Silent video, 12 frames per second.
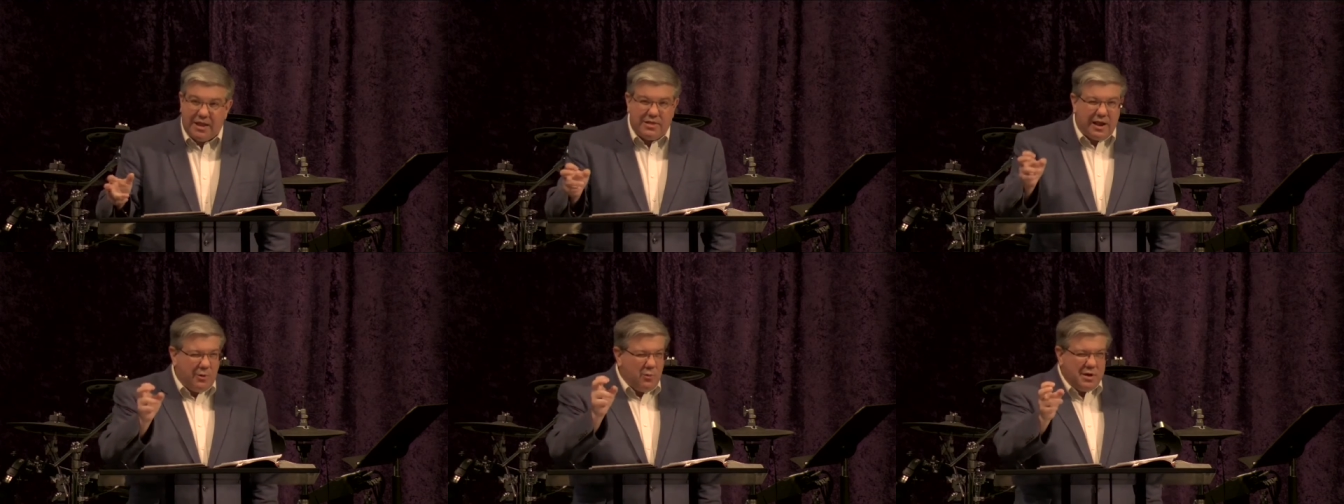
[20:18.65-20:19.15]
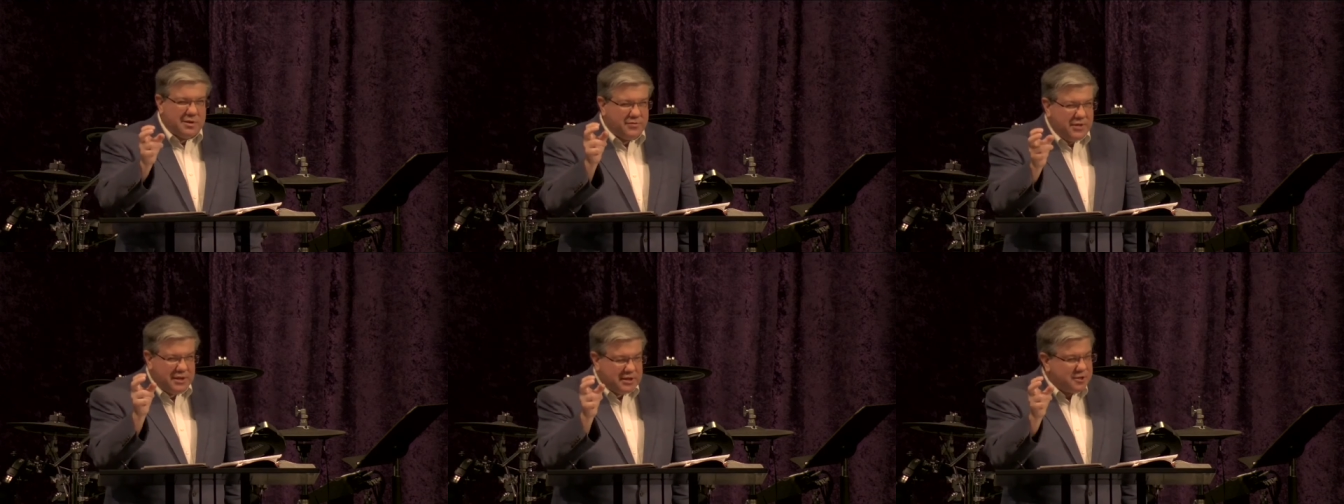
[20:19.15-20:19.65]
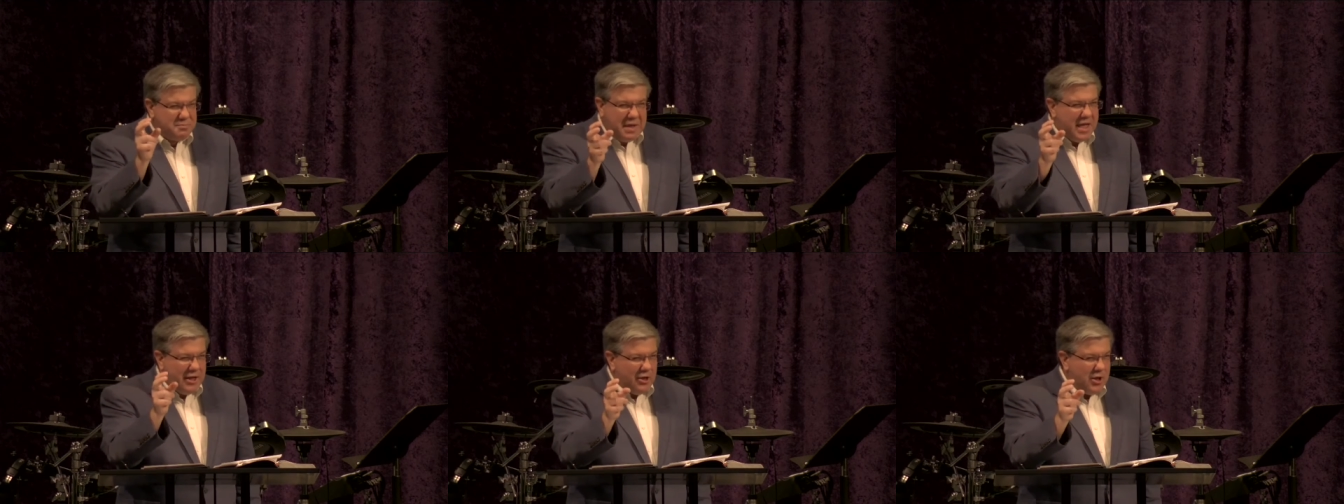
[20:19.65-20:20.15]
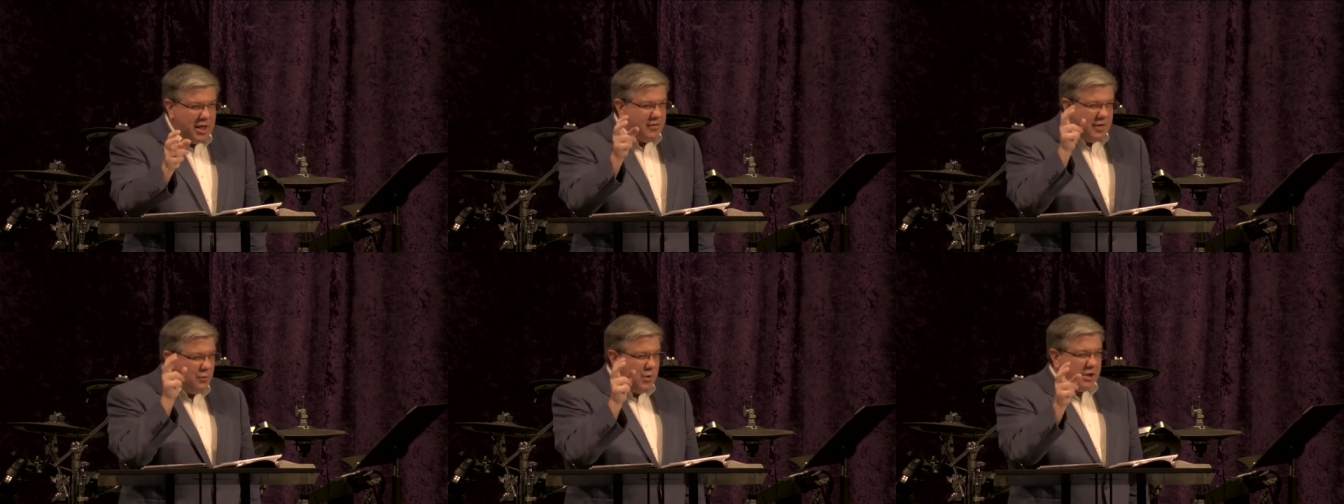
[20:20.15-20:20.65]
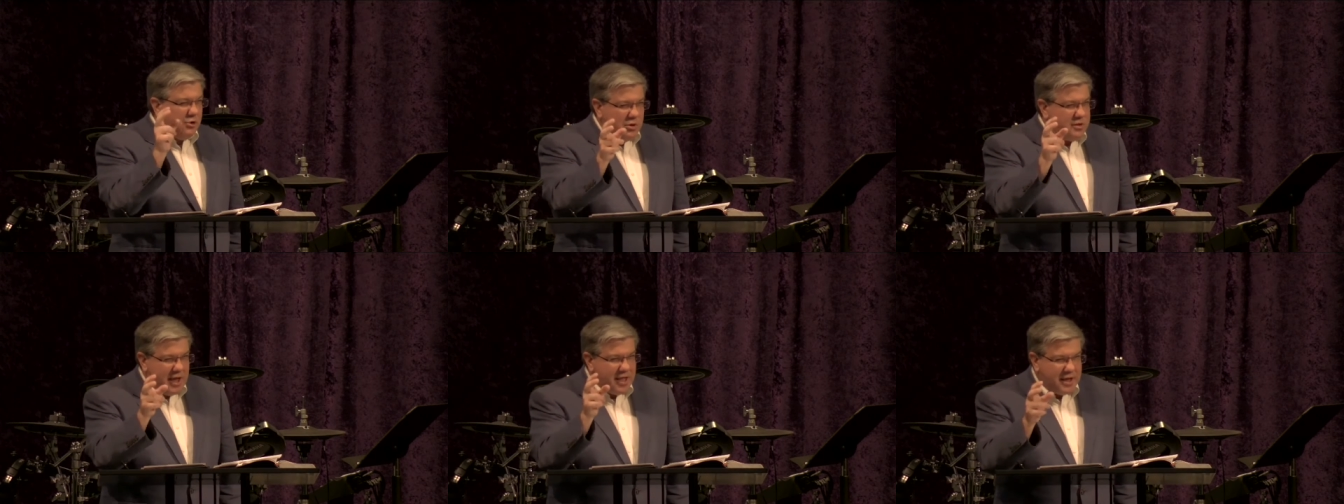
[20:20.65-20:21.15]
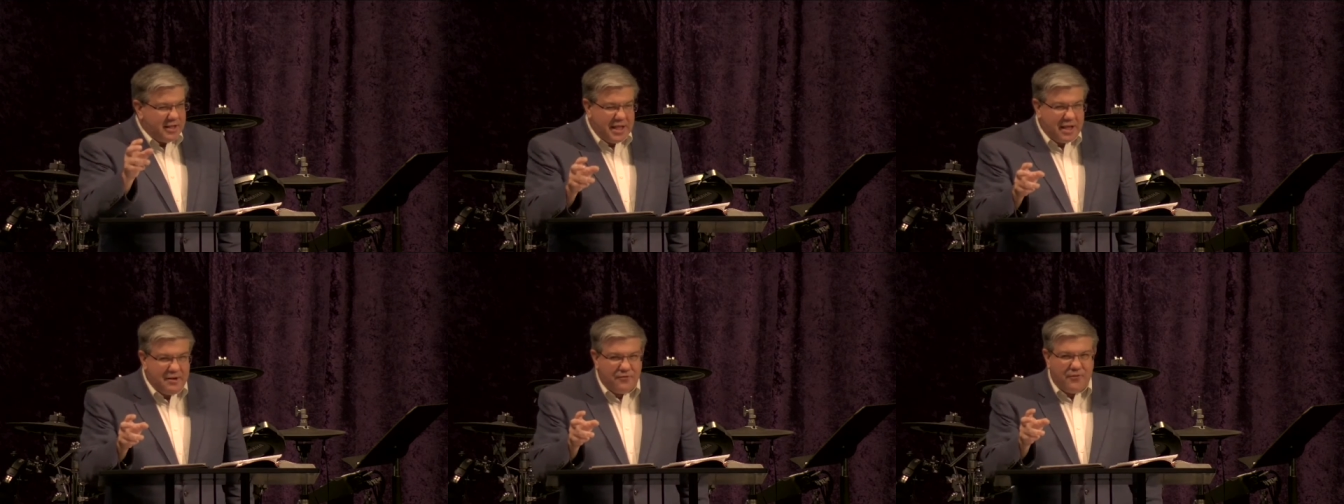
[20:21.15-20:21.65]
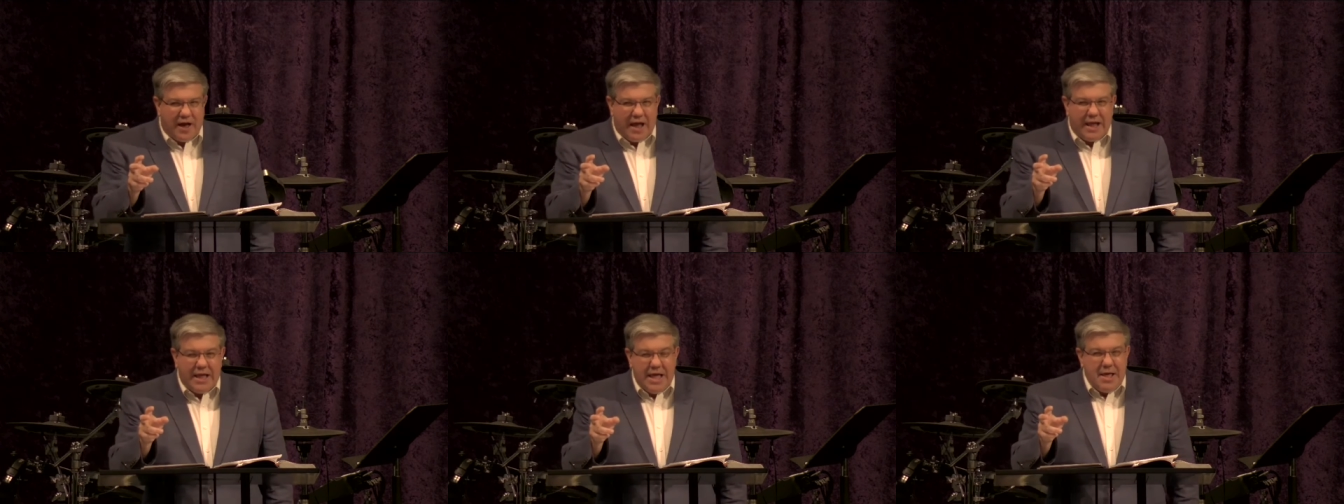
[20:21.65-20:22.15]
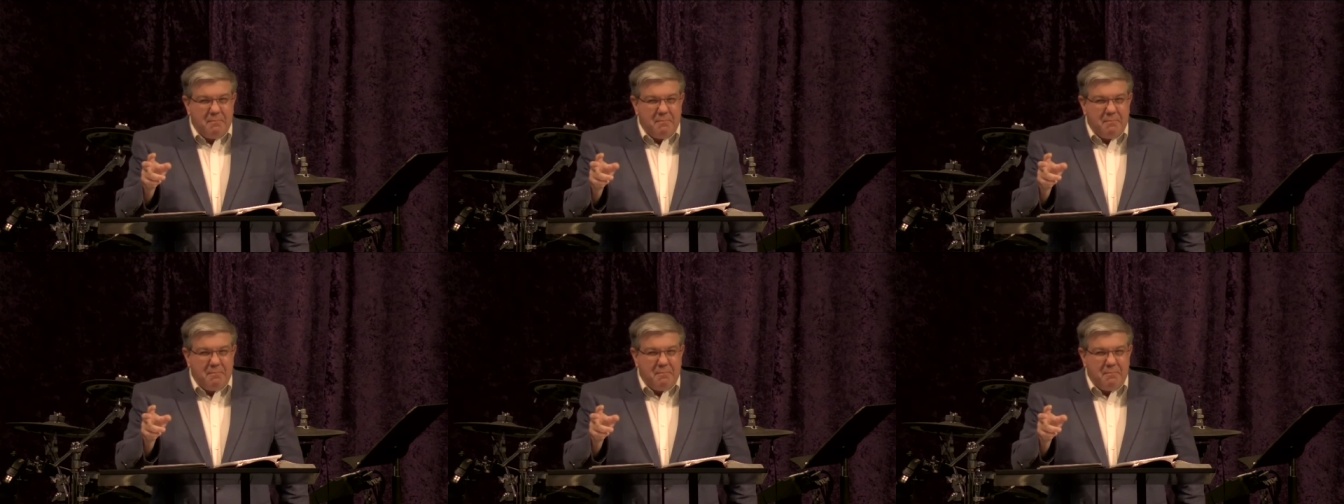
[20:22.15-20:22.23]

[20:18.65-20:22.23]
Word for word: and there was this smell that we could not identify,